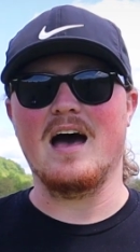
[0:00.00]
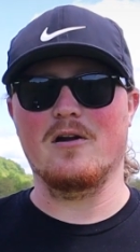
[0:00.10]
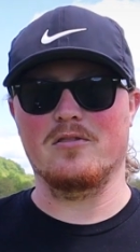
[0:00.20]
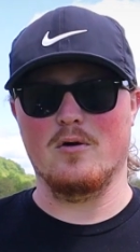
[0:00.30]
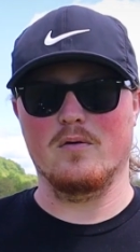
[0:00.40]

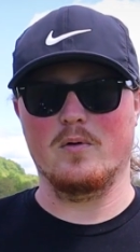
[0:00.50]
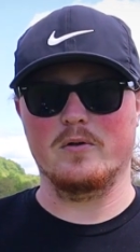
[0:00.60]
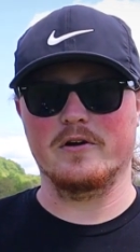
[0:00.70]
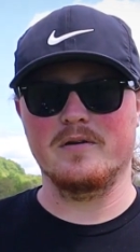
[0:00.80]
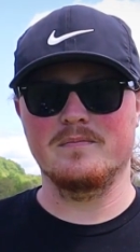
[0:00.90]
how to throw a
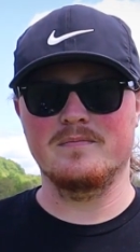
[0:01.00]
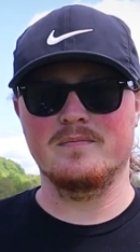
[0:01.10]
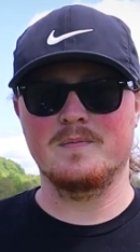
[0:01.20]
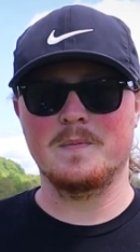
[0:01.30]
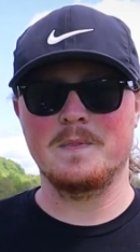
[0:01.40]
roller.
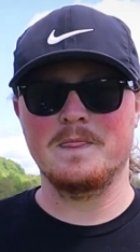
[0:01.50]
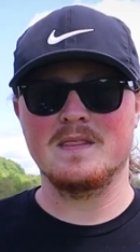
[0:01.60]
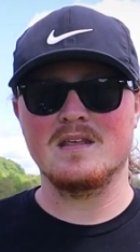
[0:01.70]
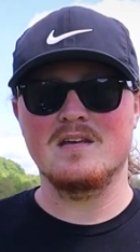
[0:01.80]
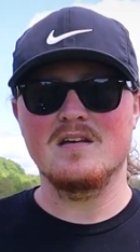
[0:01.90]

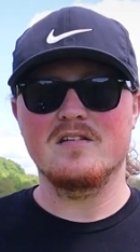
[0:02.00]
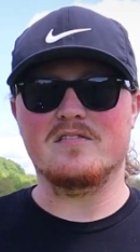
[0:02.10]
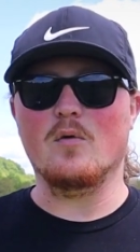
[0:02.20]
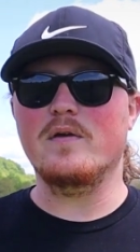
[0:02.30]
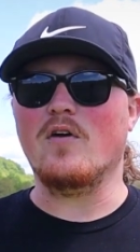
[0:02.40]

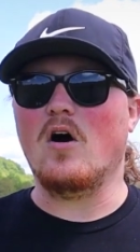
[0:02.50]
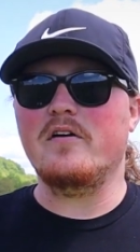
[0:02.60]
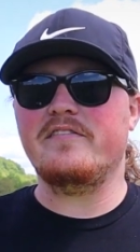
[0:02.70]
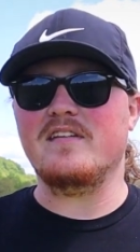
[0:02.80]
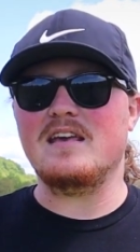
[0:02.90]
So we've
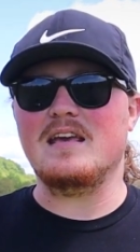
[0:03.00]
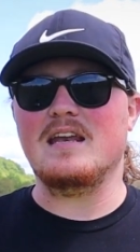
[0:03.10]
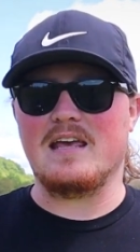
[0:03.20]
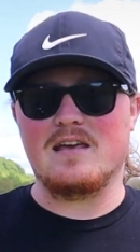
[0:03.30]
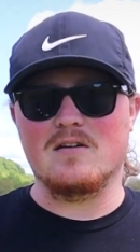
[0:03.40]
all
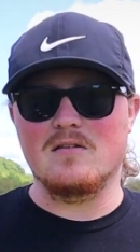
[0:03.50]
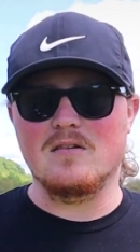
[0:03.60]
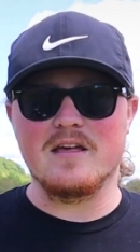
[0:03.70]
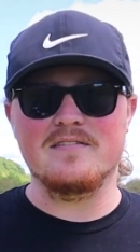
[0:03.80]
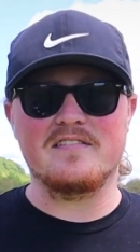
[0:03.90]
seen
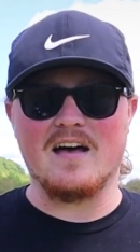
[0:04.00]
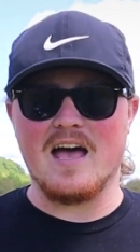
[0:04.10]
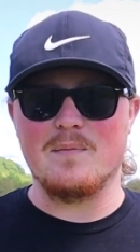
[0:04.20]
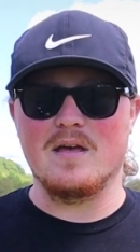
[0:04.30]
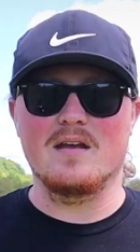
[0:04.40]
Eagle and
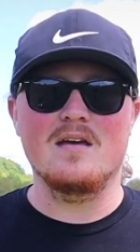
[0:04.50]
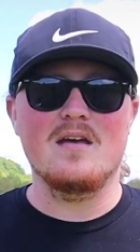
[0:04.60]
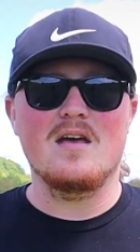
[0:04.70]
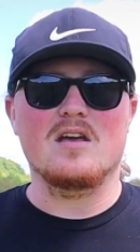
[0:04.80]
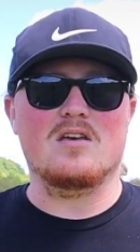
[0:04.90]
Simon
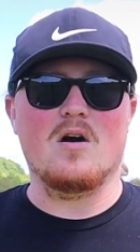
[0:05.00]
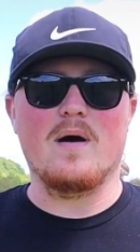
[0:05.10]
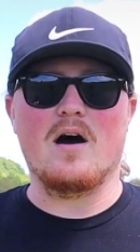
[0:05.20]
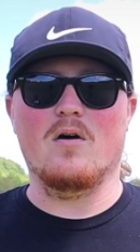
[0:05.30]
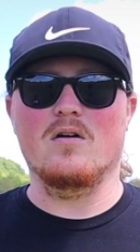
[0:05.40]
go
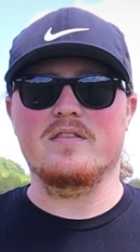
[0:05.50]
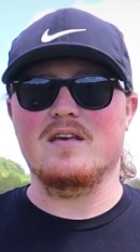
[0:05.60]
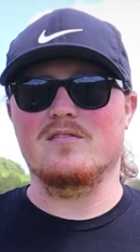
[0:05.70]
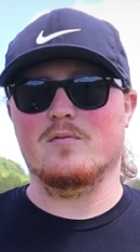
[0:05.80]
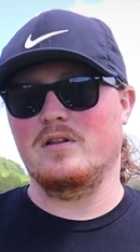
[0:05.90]
out on
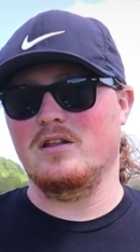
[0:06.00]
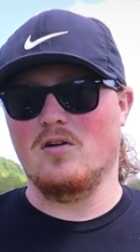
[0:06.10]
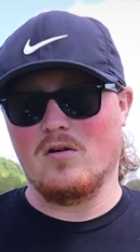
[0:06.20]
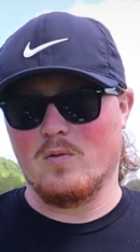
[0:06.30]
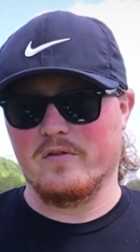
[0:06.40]
these really
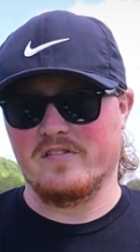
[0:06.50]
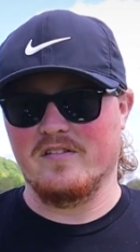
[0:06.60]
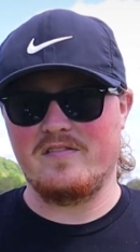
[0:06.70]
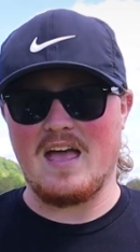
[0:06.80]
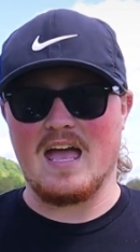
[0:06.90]
long
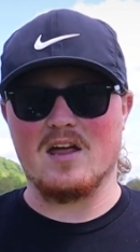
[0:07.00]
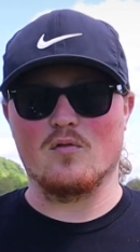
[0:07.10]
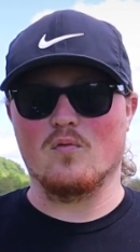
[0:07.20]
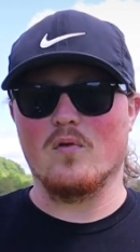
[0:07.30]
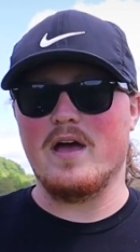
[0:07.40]
courses
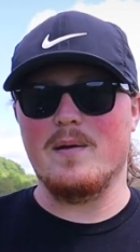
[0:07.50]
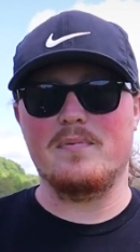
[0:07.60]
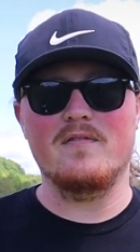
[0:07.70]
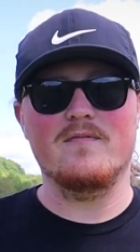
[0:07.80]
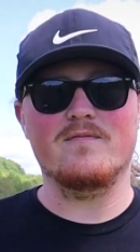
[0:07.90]
and
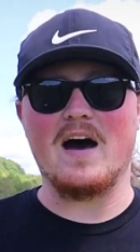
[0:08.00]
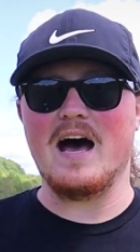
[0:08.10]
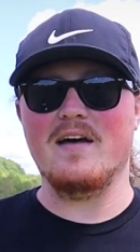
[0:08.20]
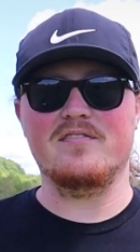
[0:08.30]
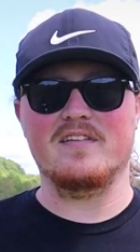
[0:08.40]
rip
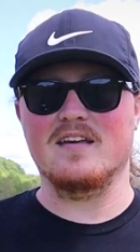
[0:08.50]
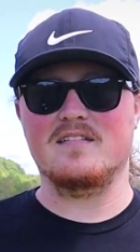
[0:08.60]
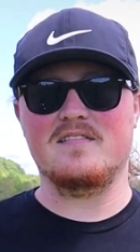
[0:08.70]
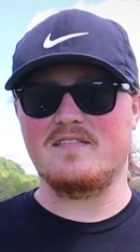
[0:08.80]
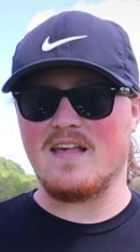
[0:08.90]
500,
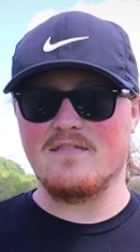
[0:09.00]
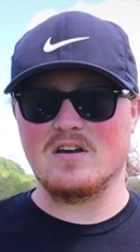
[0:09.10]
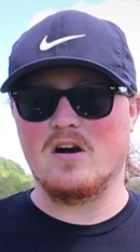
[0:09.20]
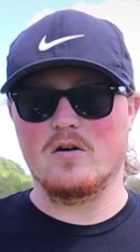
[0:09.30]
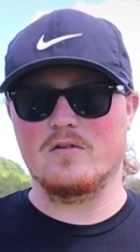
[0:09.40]
600,
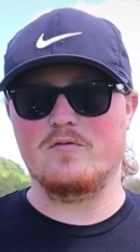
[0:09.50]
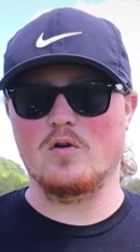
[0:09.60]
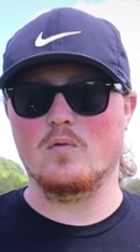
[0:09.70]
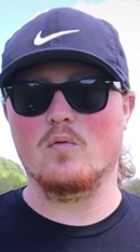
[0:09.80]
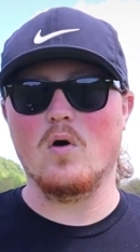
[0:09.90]
700
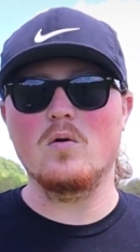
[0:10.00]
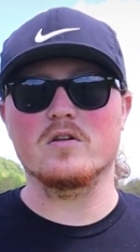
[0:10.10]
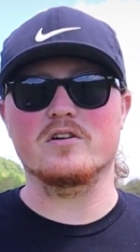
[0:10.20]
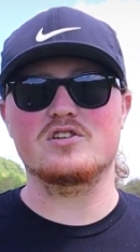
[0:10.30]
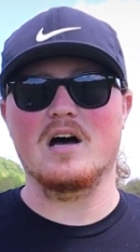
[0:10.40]
foot
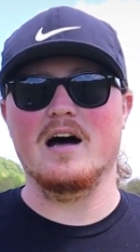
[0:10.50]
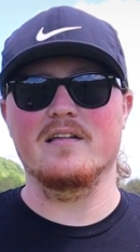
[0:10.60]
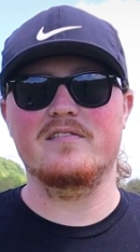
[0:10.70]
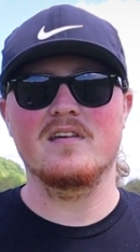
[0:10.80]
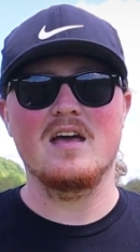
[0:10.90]
roller
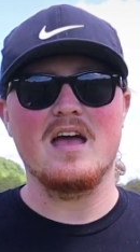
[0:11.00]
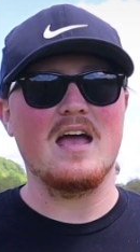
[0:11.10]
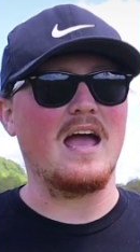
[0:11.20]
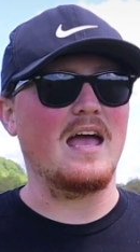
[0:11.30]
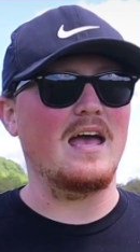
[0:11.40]
shots,
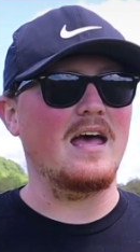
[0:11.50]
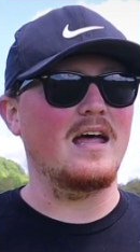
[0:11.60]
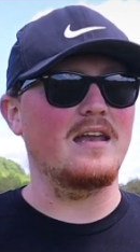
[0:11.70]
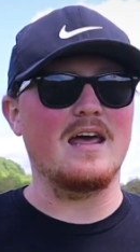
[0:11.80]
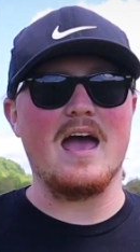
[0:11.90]

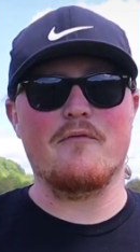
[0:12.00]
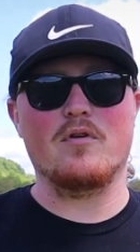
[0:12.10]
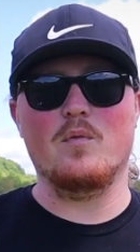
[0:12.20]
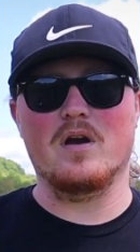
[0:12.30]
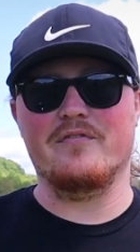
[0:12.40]
and
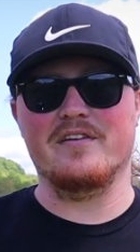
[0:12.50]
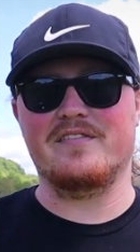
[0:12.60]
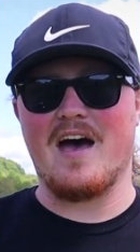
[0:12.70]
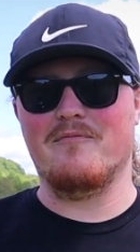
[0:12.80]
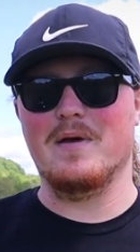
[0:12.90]
every one of
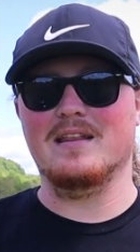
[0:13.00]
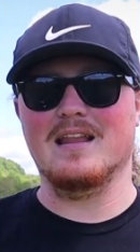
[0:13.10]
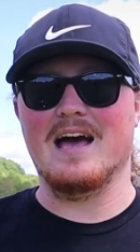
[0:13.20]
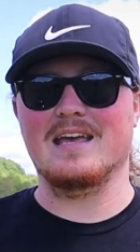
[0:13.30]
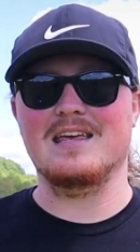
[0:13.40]
us have been
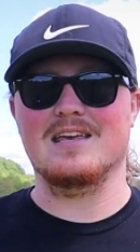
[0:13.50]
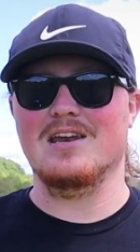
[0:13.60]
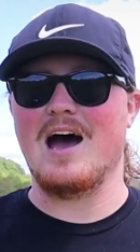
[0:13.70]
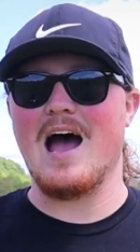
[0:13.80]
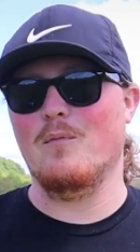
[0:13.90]
like,
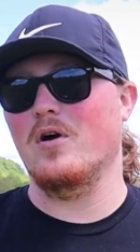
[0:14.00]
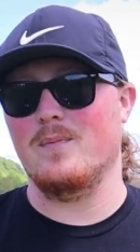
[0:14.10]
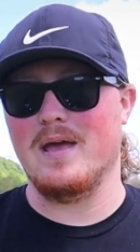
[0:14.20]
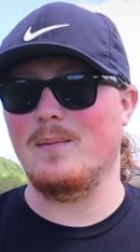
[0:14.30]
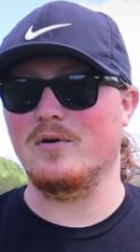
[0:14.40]
you know, I want
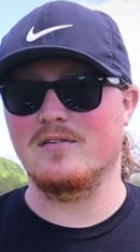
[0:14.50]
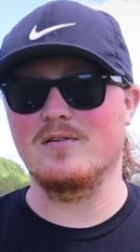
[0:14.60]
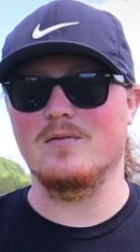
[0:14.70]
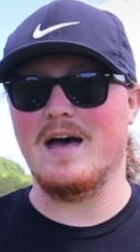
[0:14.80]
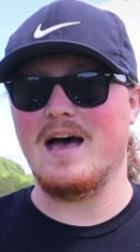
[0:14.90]
to be able to
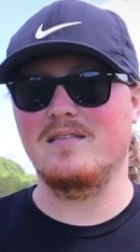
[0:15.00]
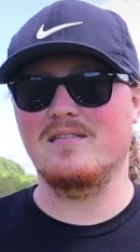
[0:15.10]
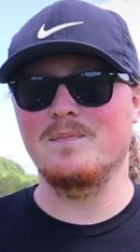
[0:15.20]
do that.